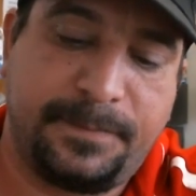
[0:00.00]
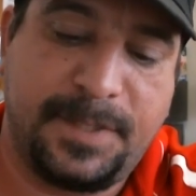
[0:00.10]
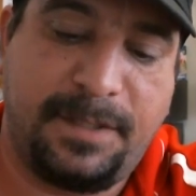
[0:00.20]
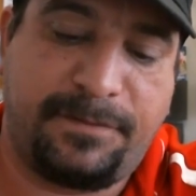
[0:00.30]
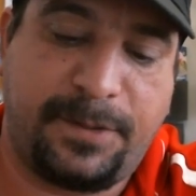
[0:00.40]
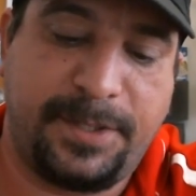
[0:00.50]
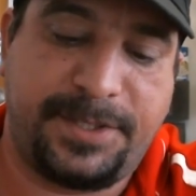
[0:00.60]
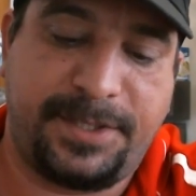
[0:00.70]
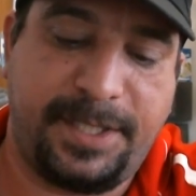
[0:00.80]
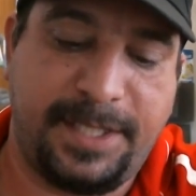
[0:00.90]
of course,
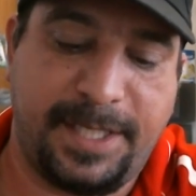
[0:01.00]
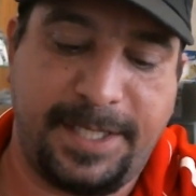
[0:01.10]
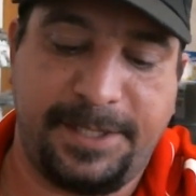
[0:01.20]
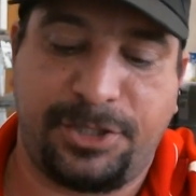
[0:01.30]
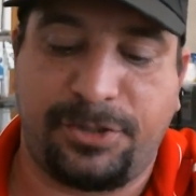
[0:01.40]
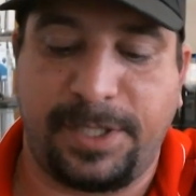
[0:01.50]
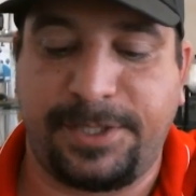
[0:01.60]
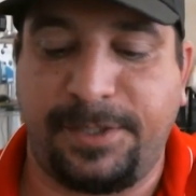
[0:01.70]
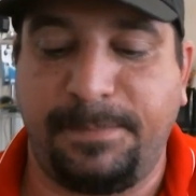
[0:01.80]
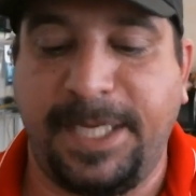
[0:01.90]
the
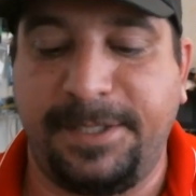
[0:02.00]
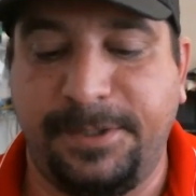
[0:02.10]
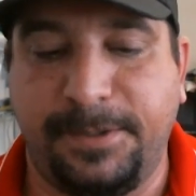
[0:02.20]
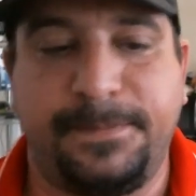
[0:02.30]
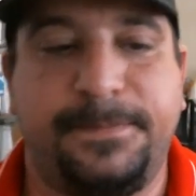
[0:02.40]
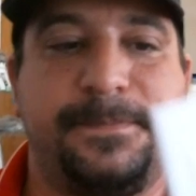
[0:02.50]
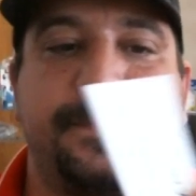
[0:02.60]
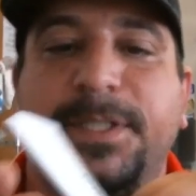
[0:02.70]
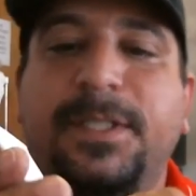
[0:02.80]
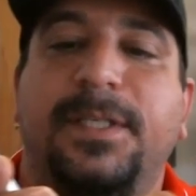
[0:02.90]
instruction manual.
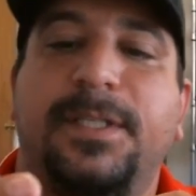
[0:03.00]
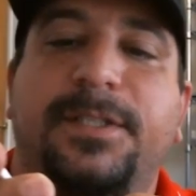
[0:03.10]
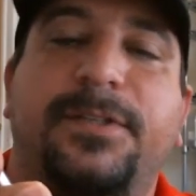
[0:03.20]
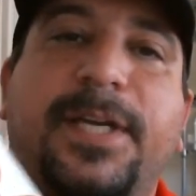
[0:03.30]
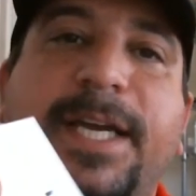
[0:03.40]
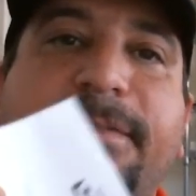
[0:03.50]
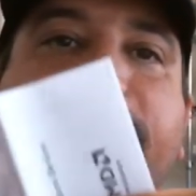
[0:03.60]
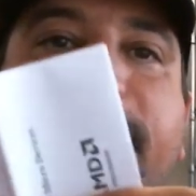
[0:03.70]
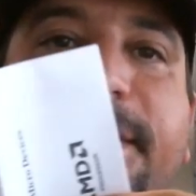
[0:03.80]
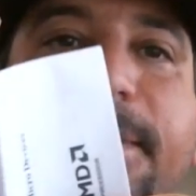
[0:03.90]
You have
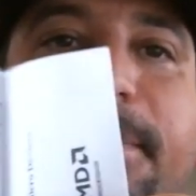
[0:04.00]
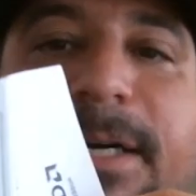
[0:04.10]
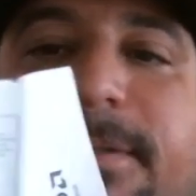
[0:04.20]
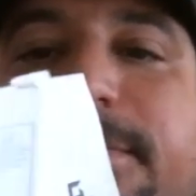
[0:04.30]
it in about,